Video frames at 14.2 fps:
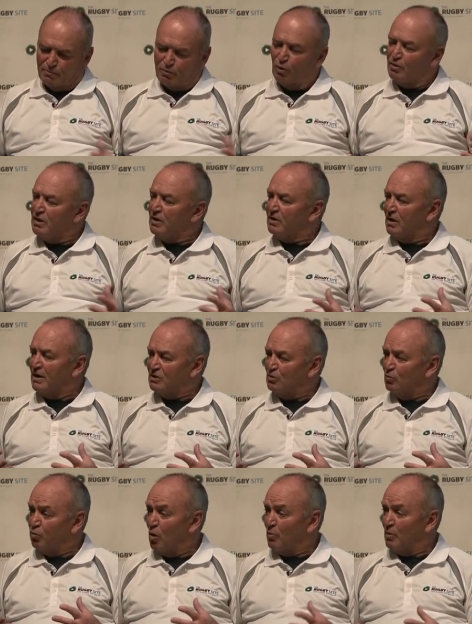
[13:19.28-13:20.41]
pull the
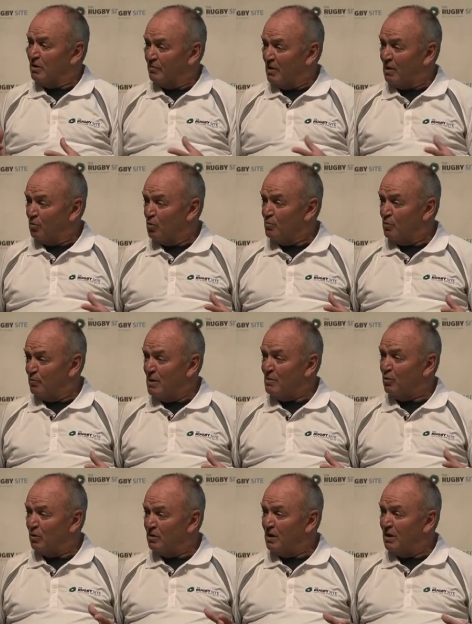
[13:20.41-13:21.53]
intellectual property of that group of
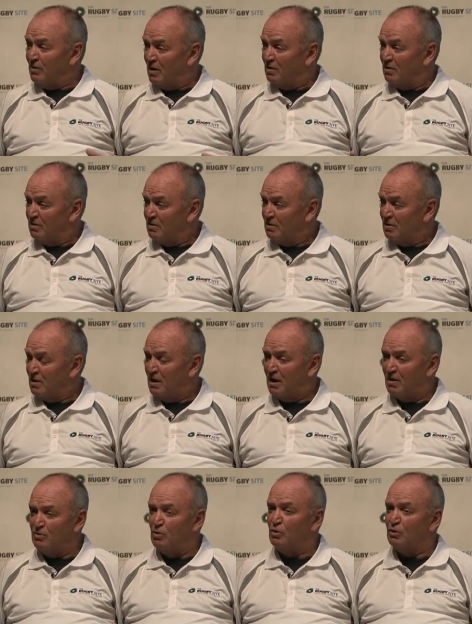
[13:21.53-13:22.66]
people together
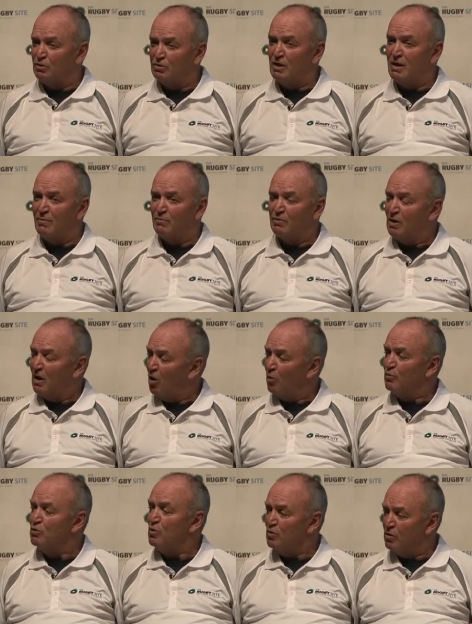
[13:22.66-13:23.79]
and use them to
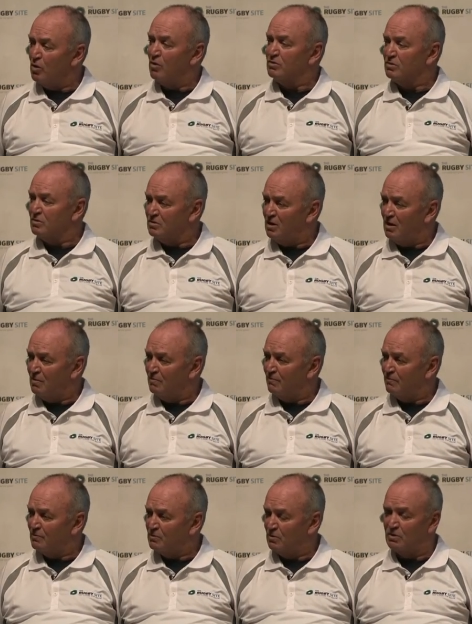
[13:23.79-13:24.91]
help you coach the team,
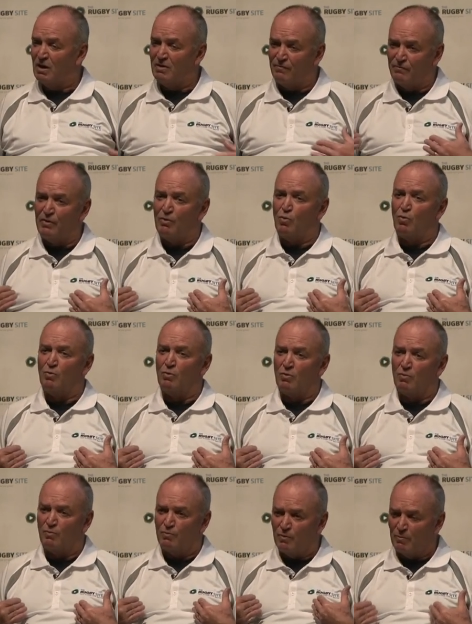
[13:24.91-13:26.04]
so they feel
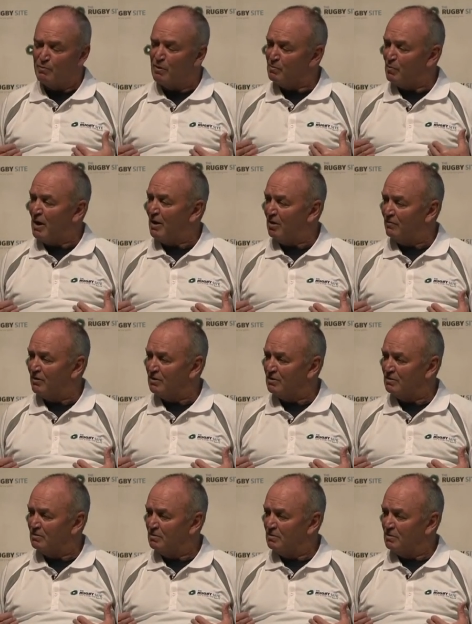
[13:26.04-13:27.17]
a big part of it.
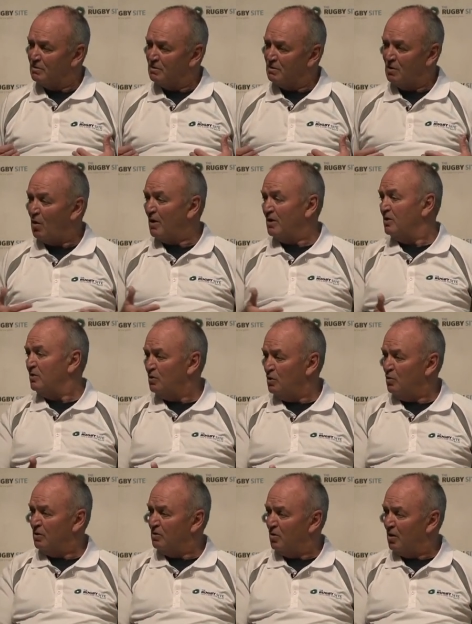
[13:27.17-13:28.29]
Now, I didn't
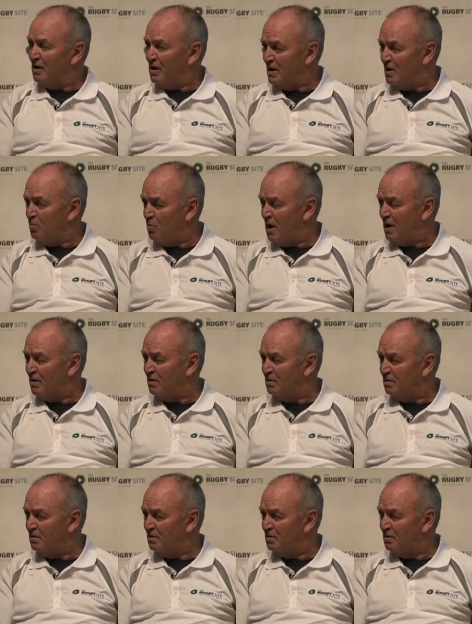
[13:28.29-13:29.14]
do it in 1981,